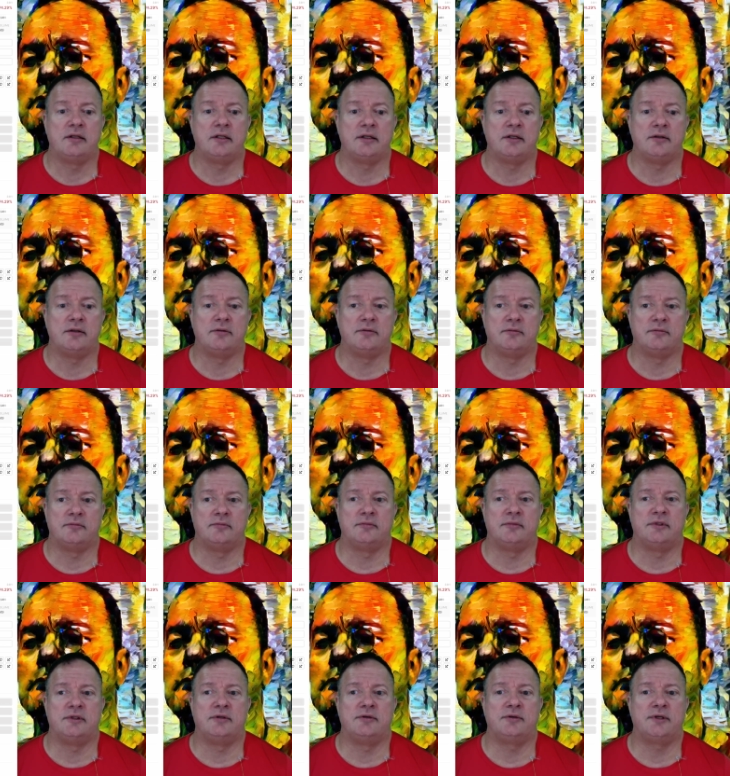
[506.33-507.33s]
Now,
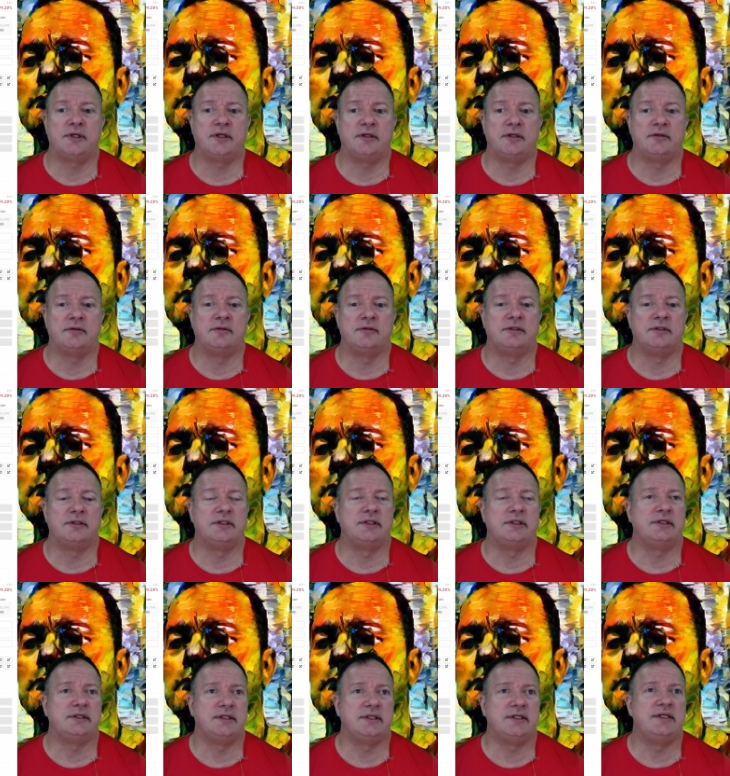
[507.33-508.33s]
okay,
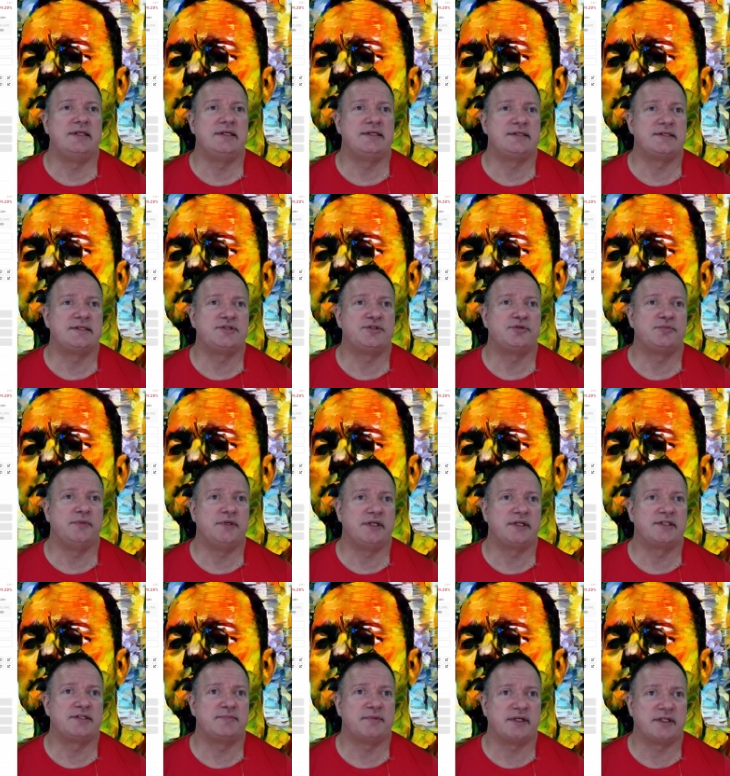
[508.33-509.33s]
this is to be
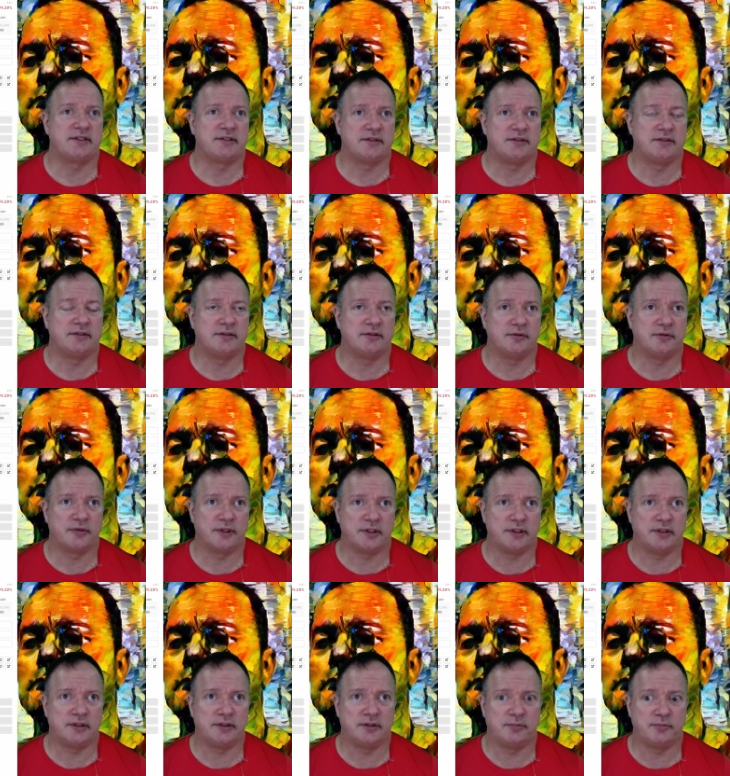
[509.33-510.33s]
expected.
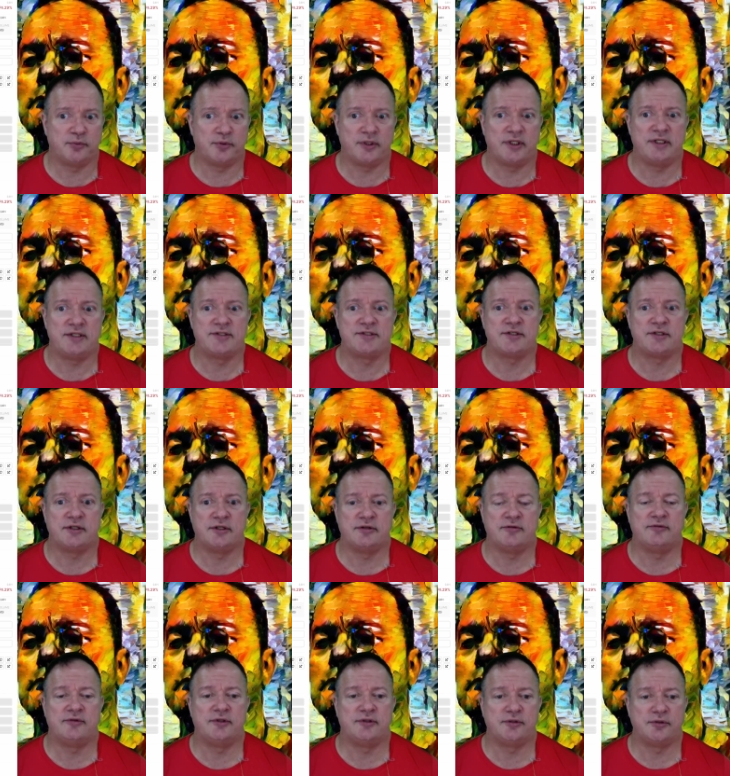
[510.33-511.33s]
Okay, the price
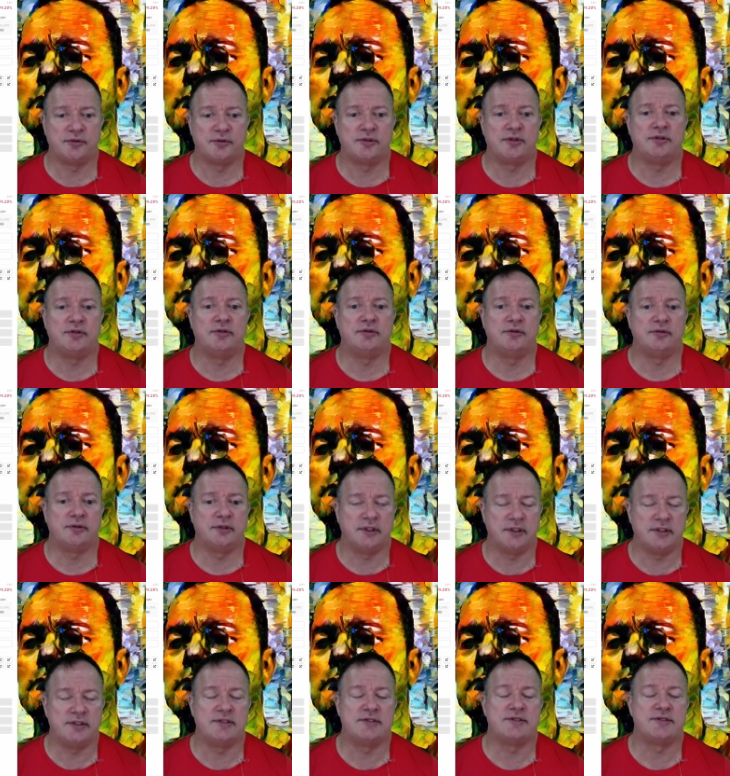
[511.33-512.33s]
of the token
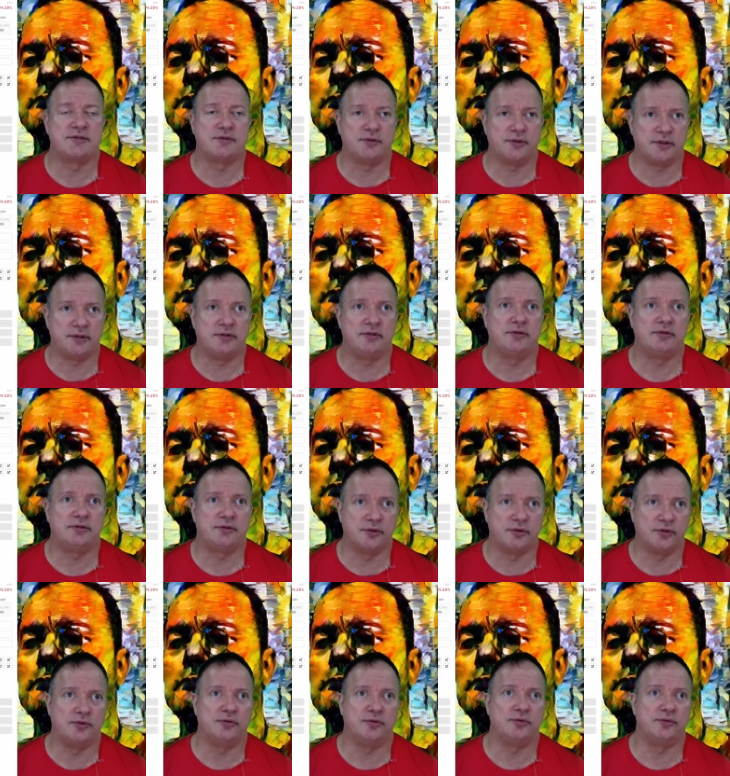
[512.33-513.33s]
is going to
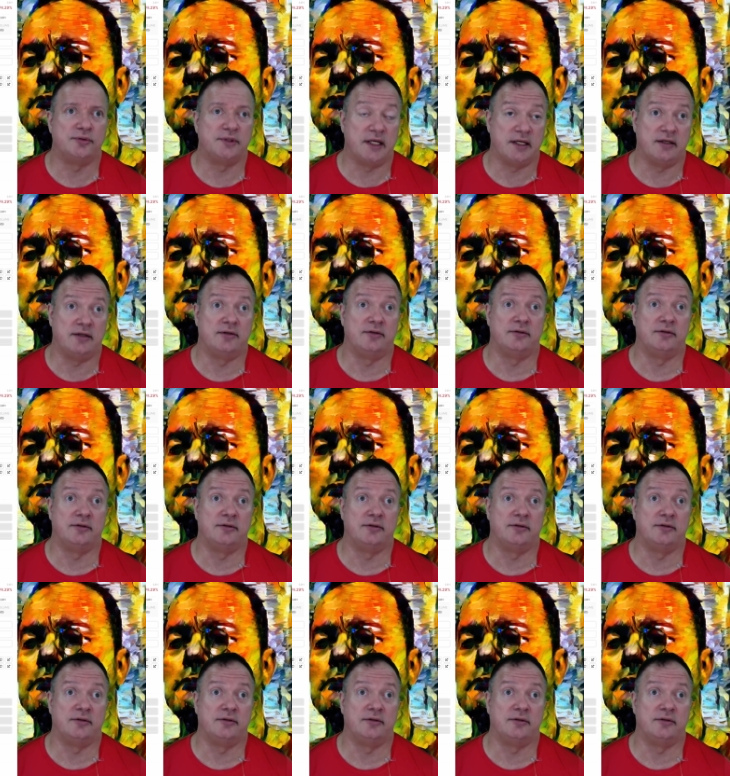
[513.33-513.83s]
go down.